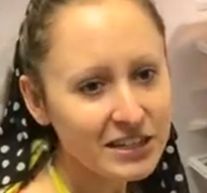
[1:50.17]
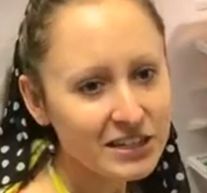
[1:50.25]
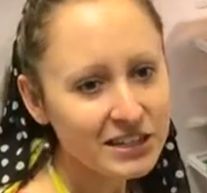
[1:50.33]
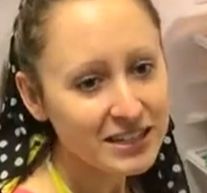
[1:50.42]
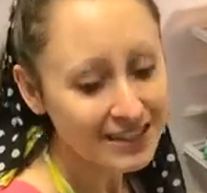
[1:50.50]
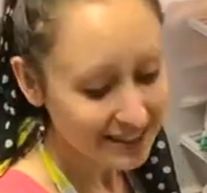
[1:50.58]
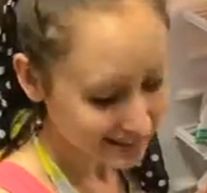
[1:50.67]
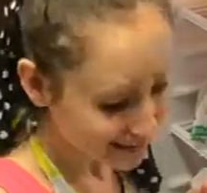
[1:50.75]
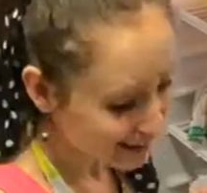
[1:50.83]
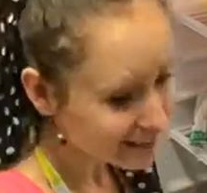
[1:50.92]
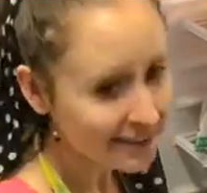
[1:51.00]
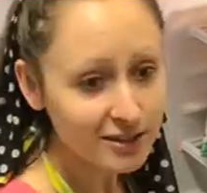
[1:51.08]
you're gonna need to
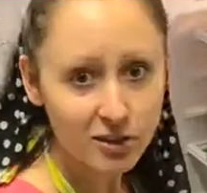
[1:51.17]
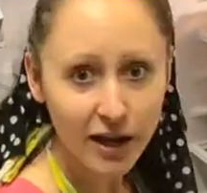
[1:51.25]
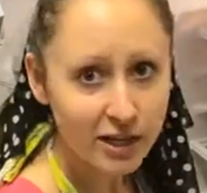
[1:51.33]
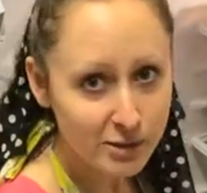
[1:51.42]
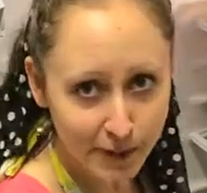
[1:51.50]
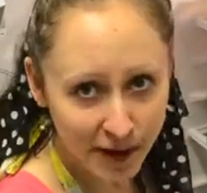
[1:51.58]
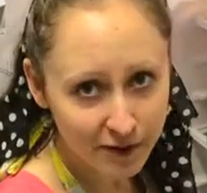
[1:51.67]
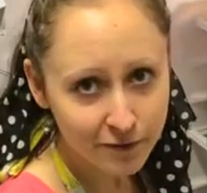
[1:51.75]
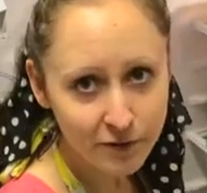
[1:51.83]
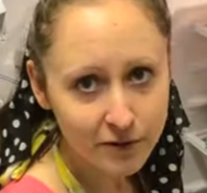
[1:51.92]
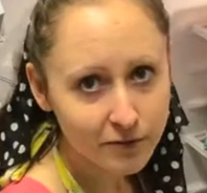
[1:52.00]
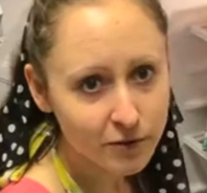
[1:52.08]
take that trash bag
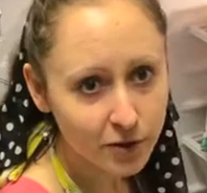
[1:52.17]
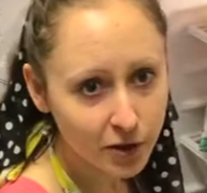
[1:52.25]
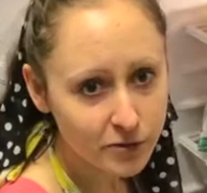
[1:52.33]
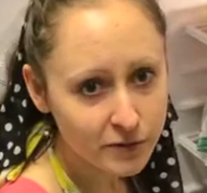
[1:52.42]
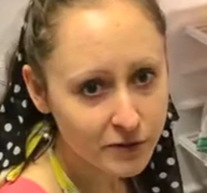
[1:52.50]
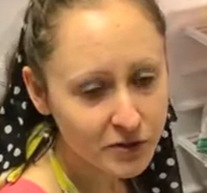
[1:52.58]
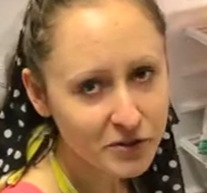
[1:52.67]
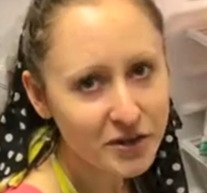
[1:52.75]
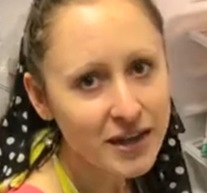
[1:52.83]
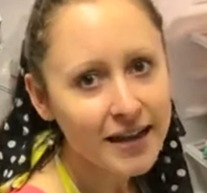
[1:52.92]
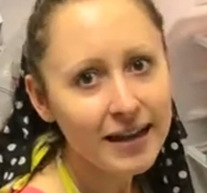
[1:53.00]
full of the gross food